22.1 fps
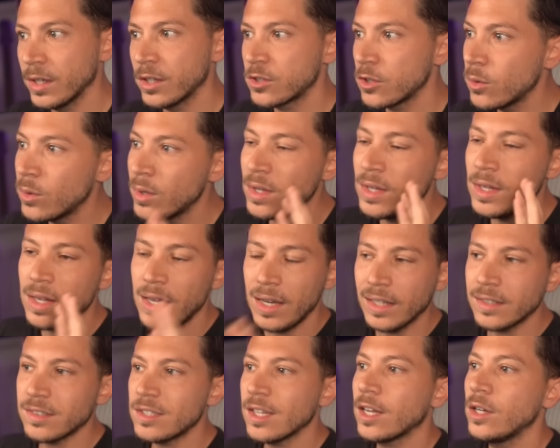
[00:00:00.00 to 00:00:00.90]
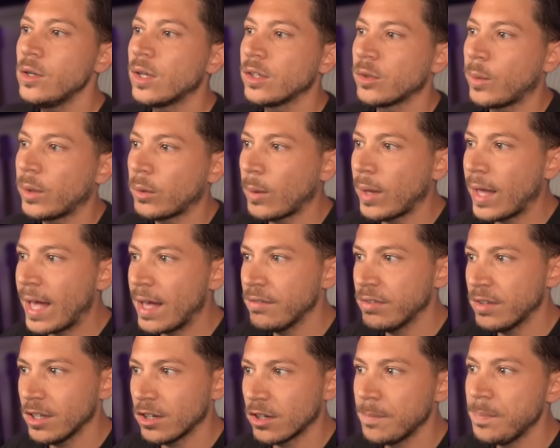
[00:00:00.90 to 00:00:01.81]
So let's take a look at what we have
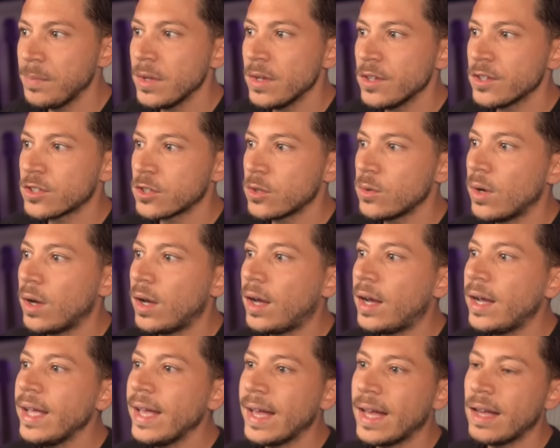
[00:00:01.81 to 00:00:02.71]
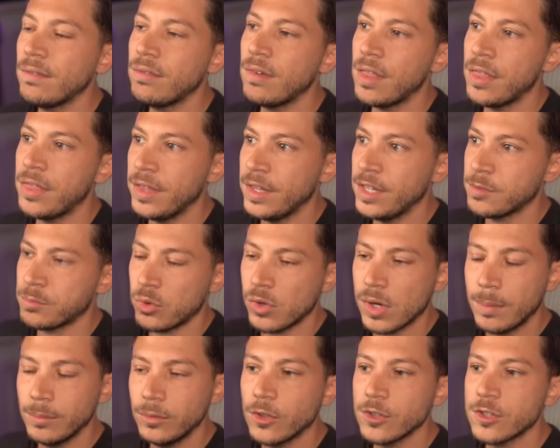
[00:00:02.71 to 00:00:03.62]
here. So I have this
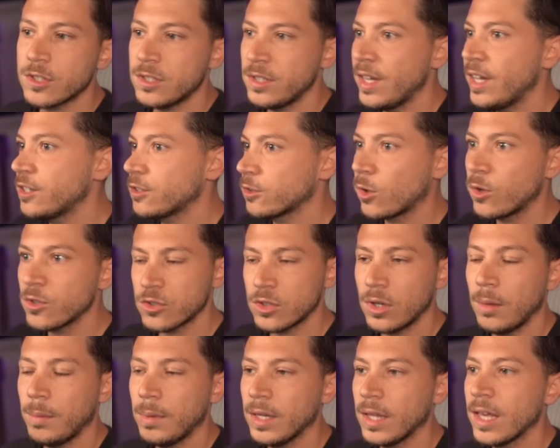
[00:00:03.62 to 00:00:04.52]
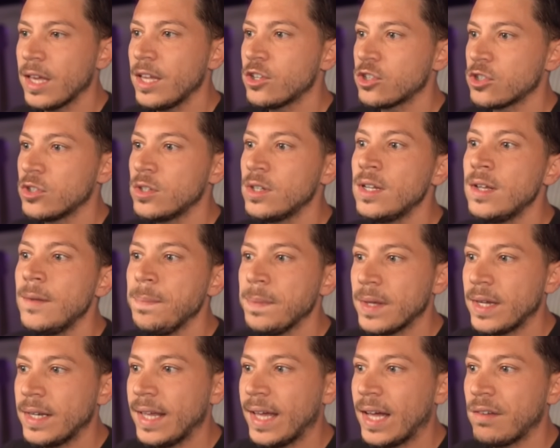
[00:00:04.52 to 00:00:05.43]
program.cs console application,
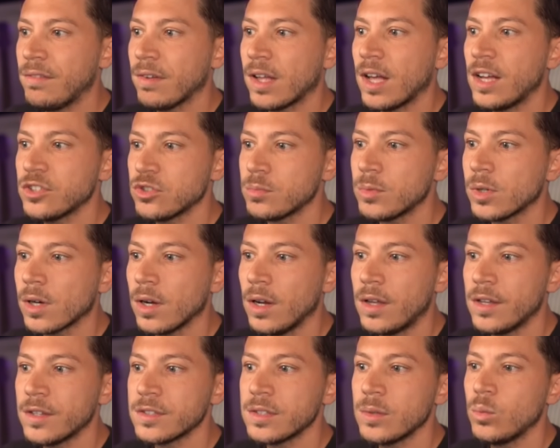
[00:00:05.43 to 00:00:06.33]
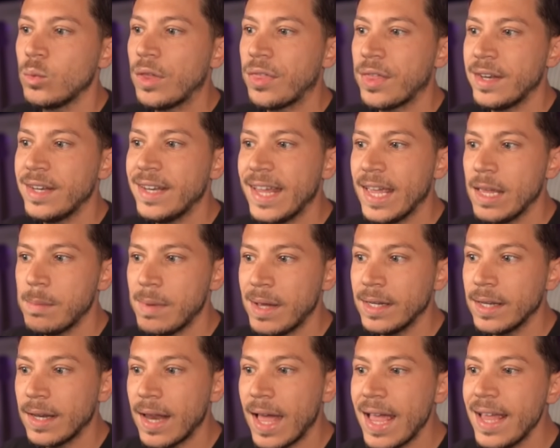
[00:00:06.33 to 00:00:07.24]
and I have a customer class with a name and
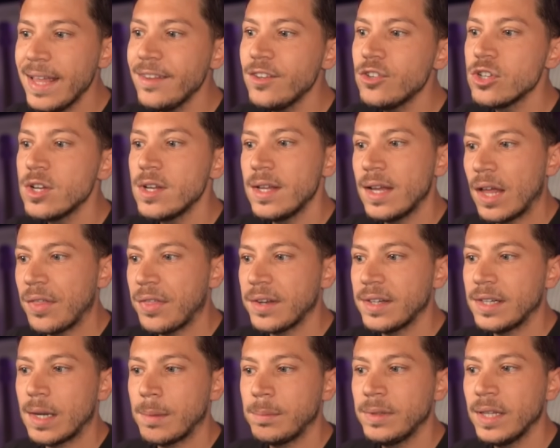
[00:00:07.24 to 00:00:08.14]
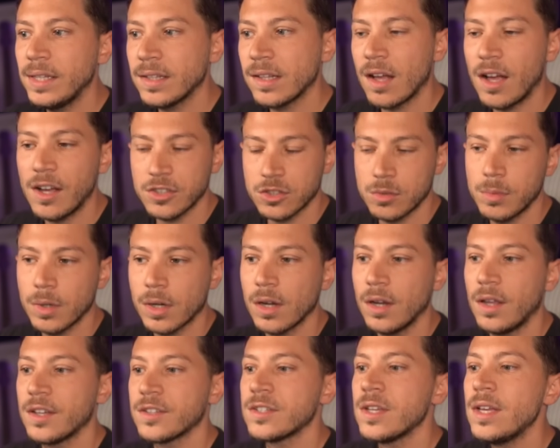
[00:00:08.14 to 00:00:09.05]
an age, and then an update customer
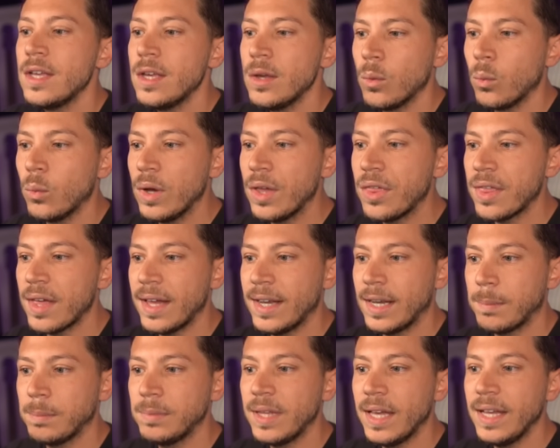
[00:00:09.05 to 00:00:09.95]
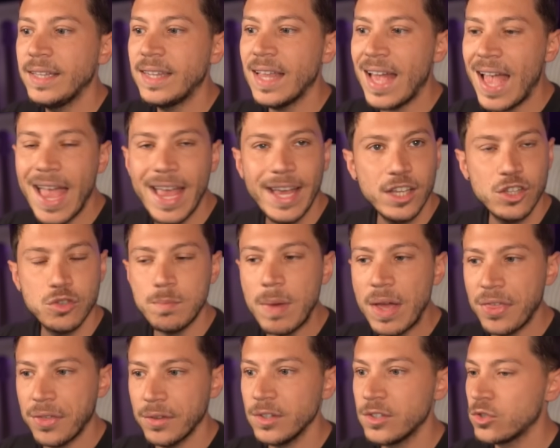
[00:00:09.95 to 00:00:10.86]
class with an update age
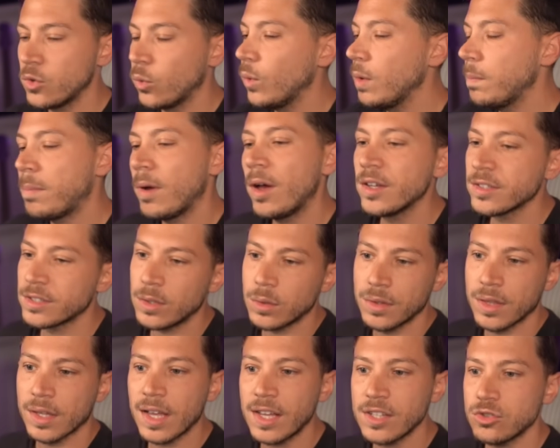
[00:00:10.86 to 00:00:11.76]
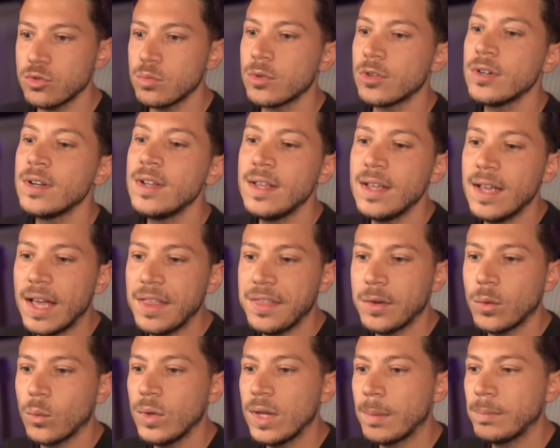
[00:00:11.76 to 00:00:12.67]
method. So we pass down the customer and
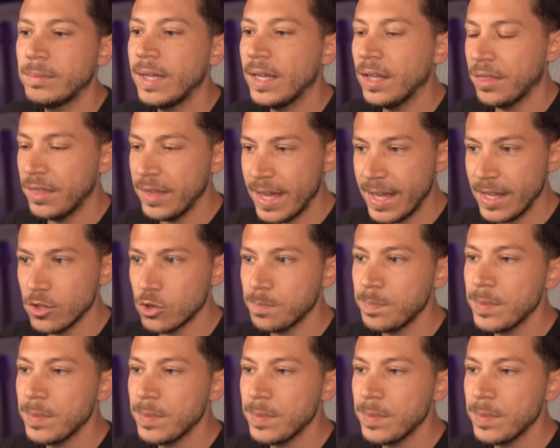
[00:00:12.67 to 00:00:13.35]
then we update the age.